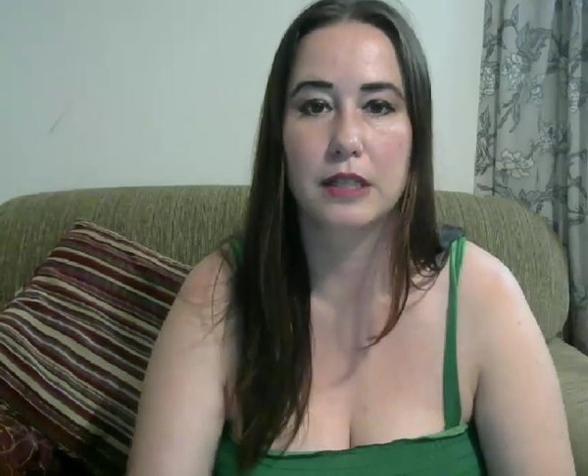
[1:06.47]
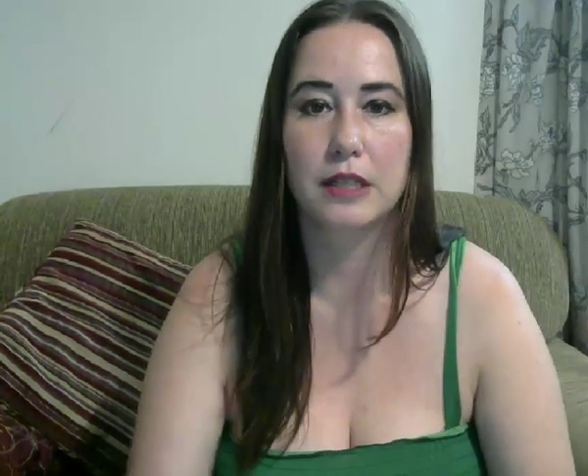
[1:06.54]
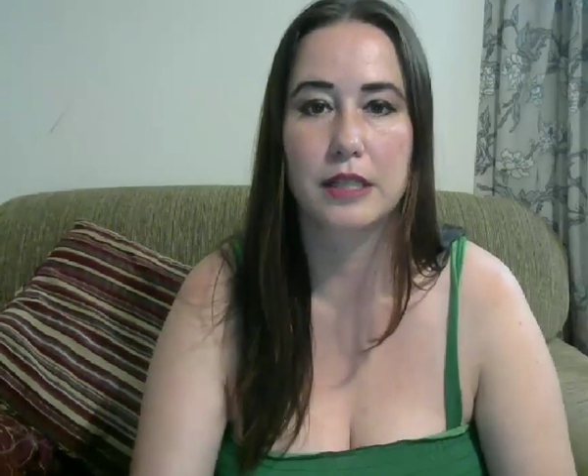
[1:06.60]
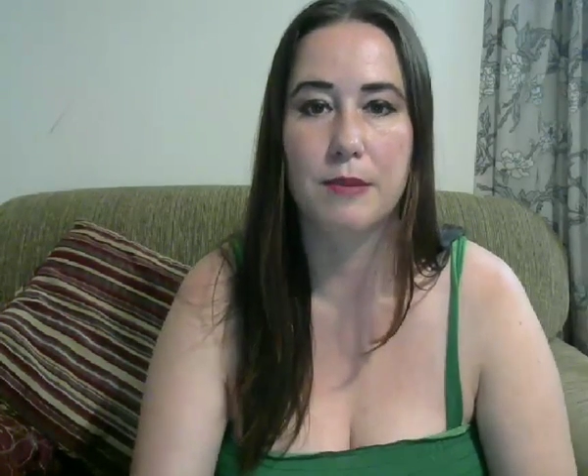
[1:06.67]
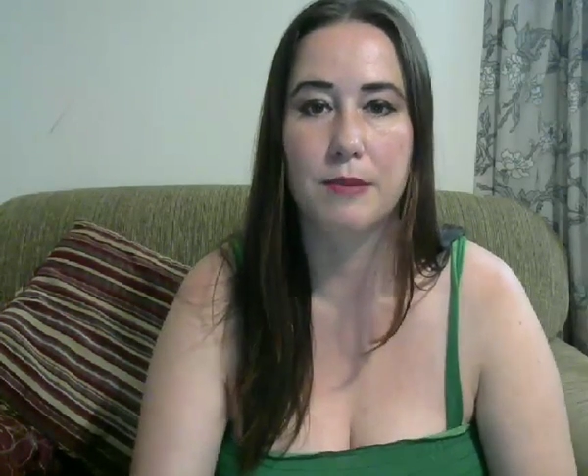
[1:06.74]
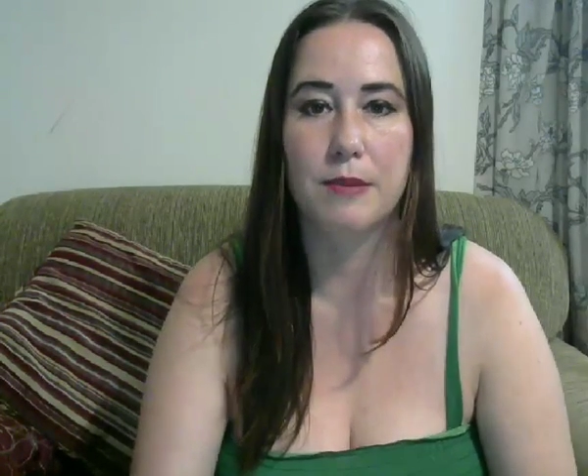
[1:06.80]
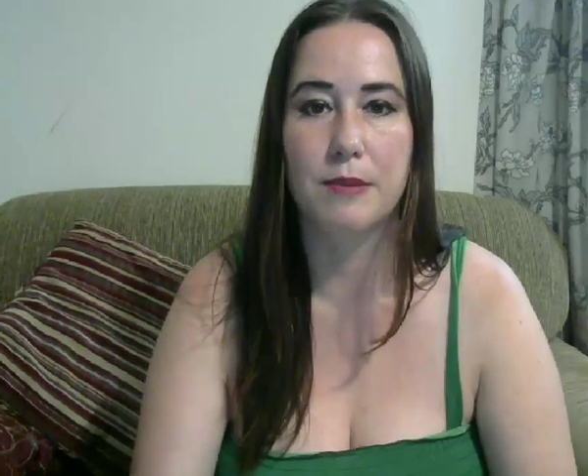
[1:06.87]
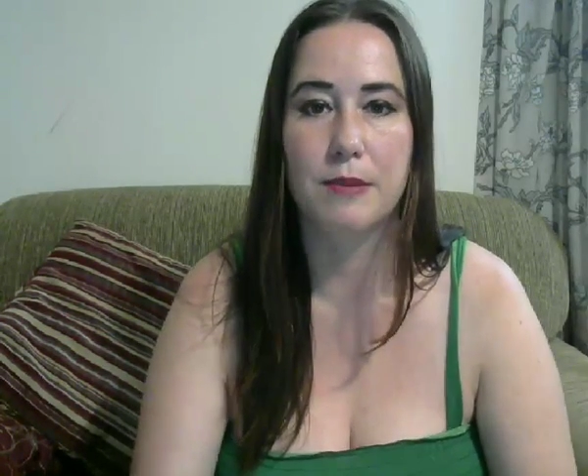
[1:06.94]
is
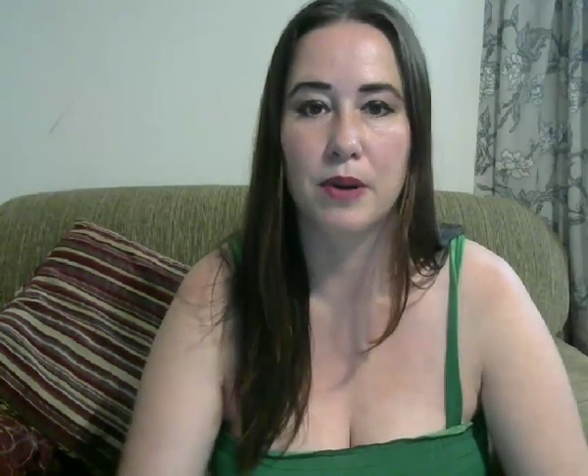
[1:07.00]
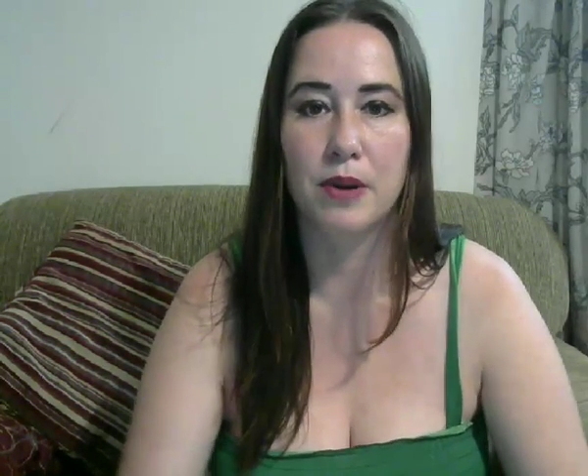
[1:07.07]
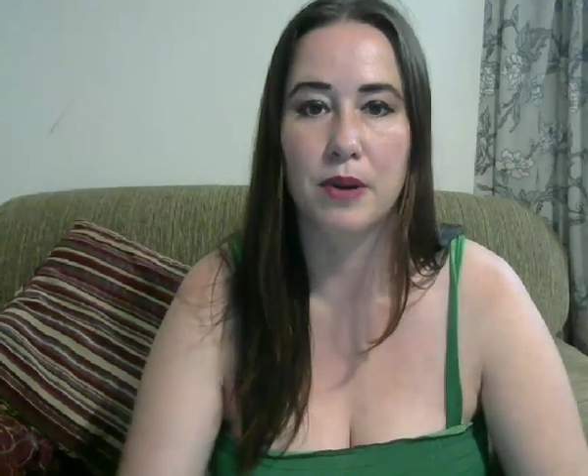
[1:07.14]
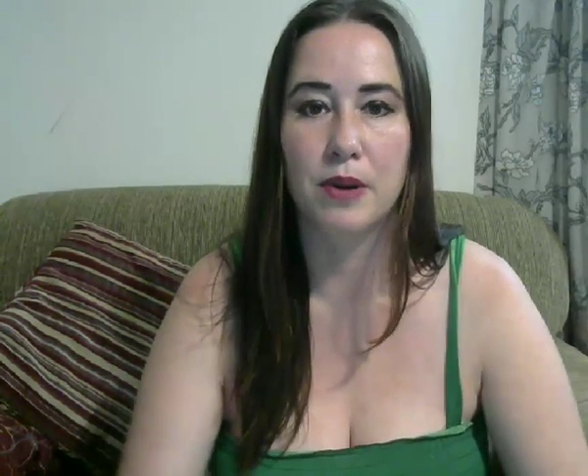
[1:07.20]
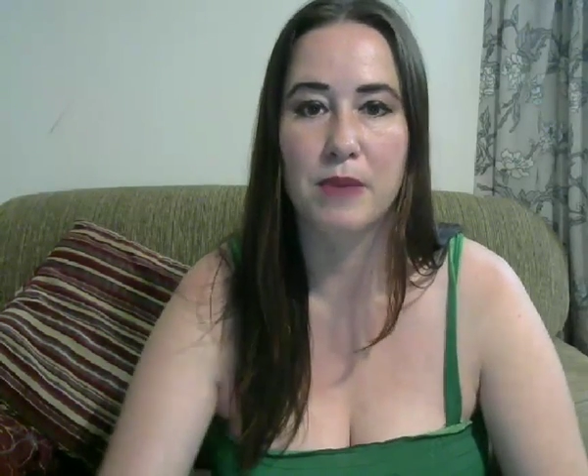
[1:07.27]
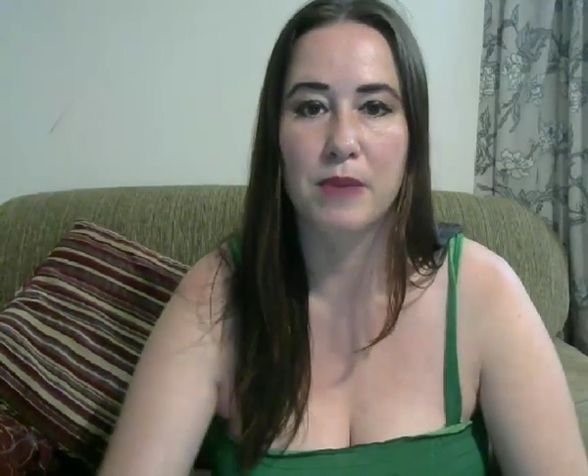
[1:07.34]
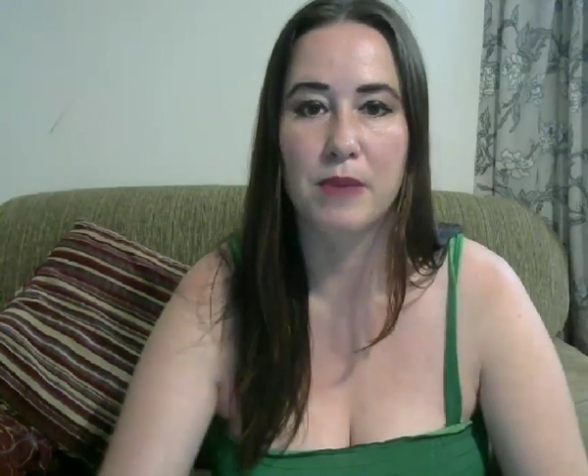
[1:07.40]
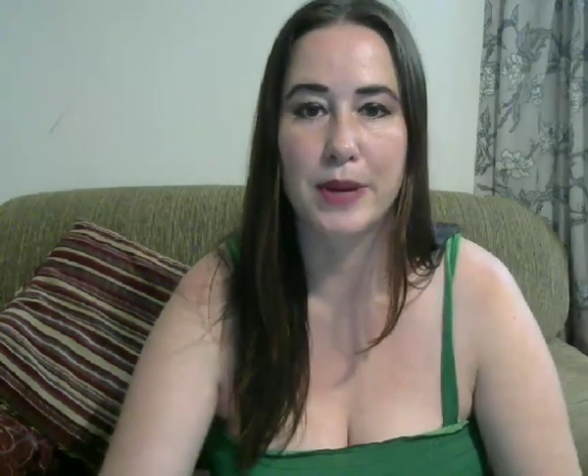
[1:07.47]
a member of
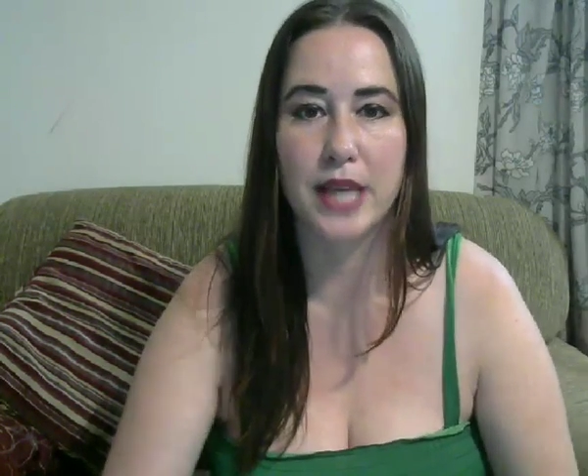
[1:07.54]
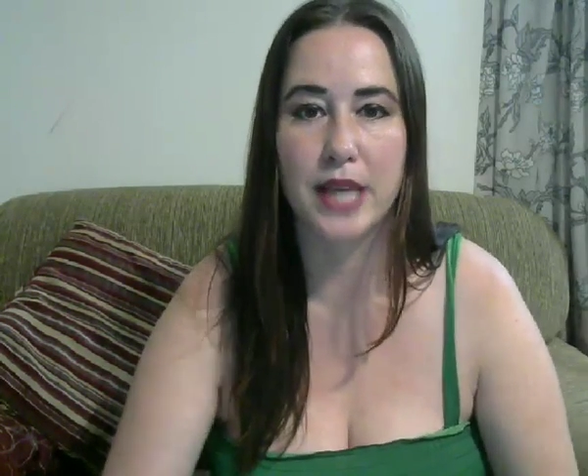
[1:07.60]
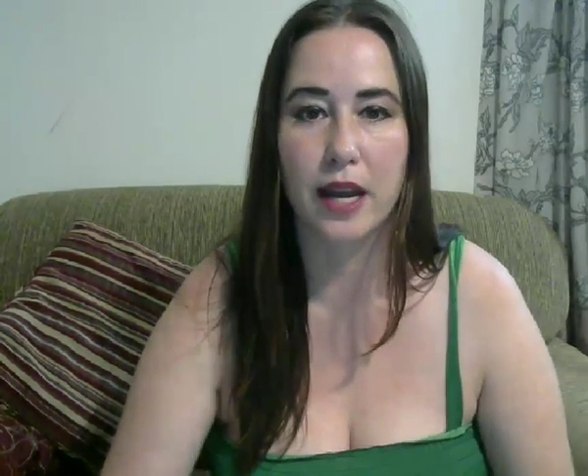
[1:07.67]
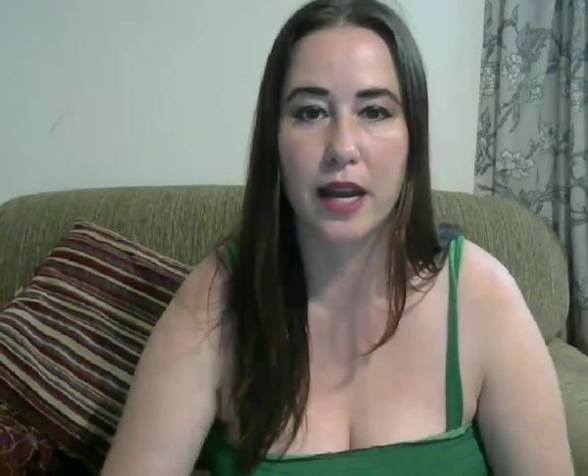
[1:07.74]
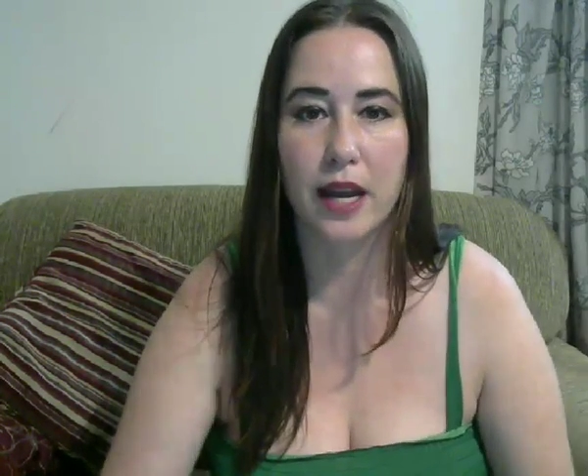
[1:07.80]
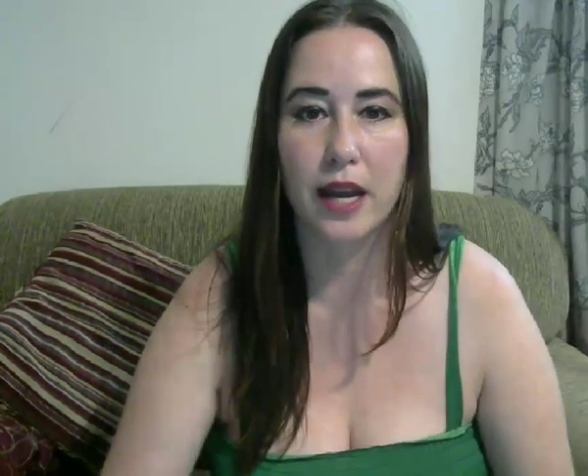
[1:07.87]
my website,